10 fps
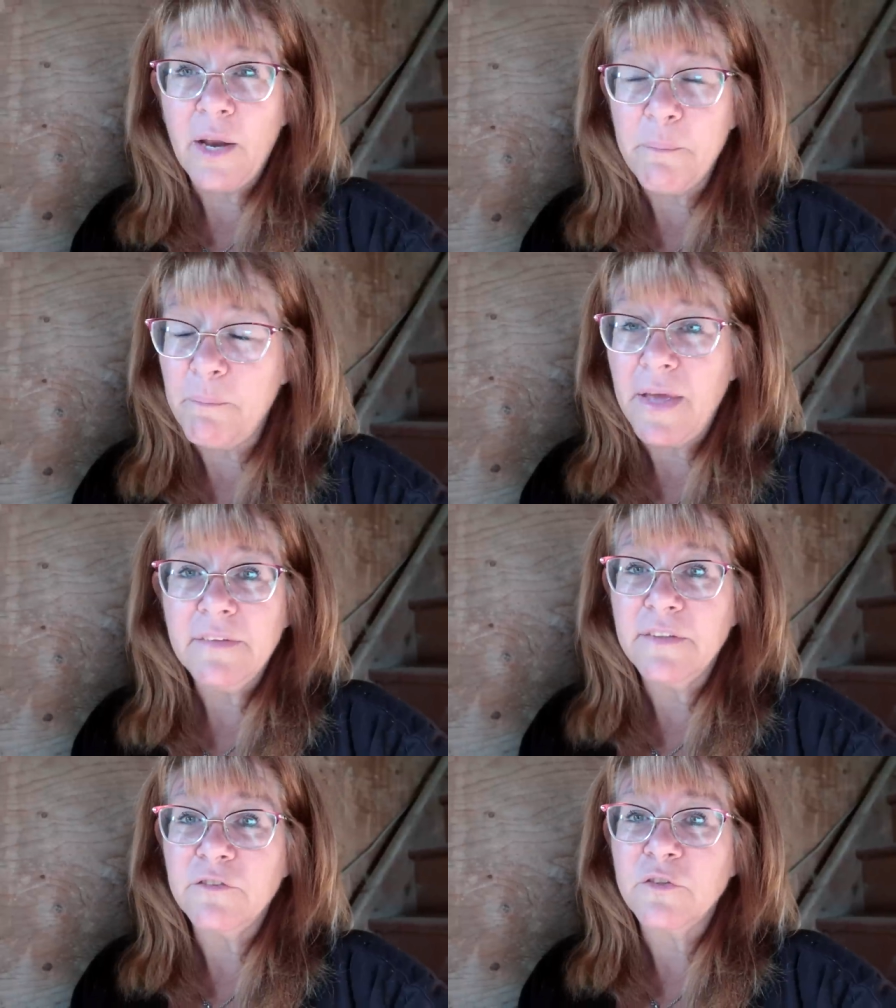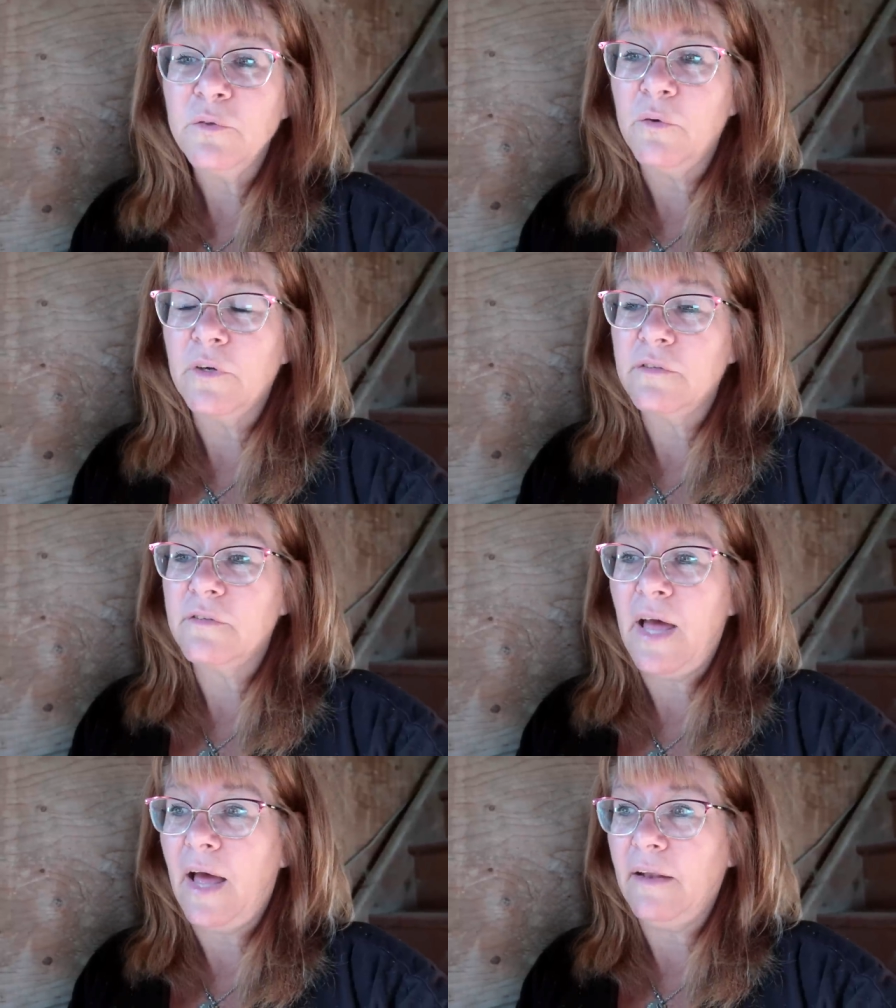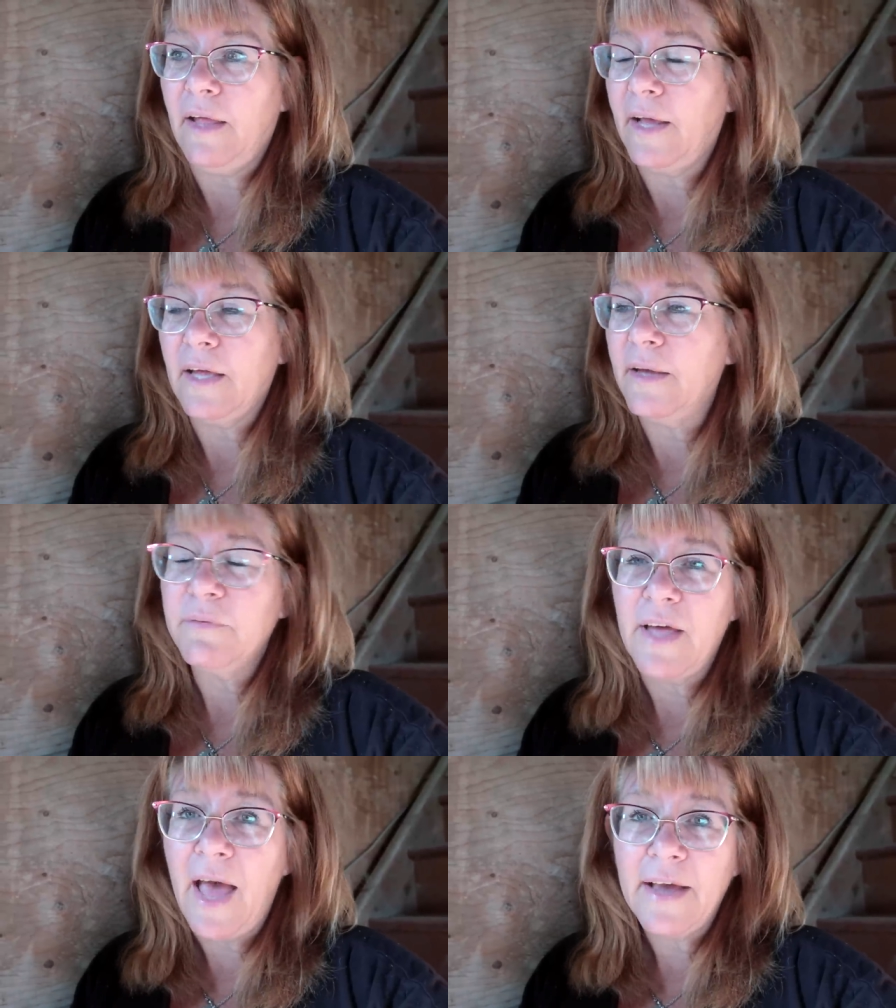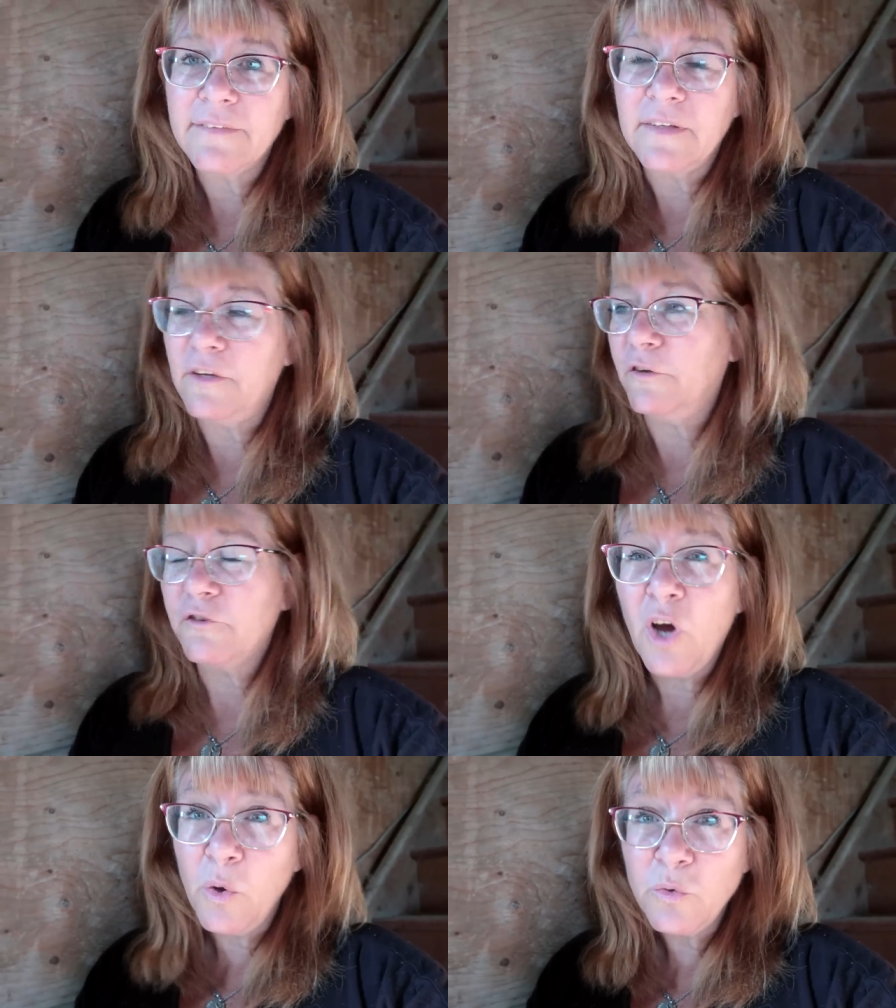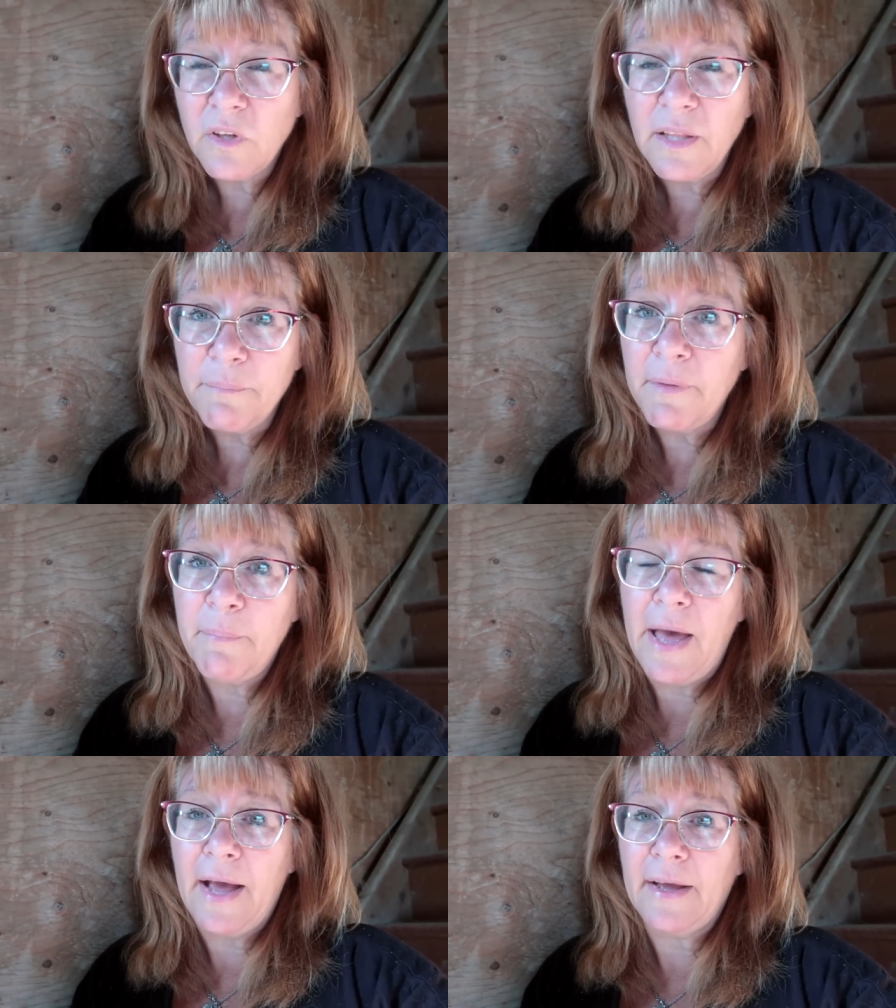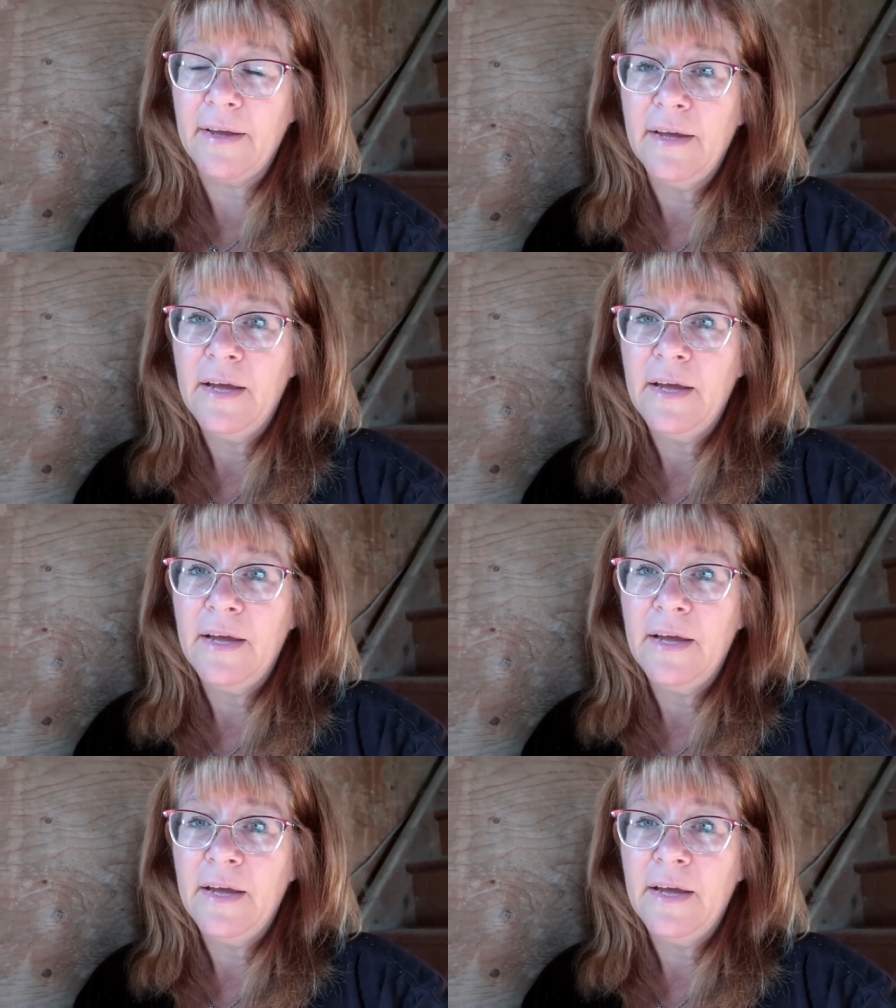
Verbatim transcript: an amazing school horse had like a it was an accident her toes clipped the back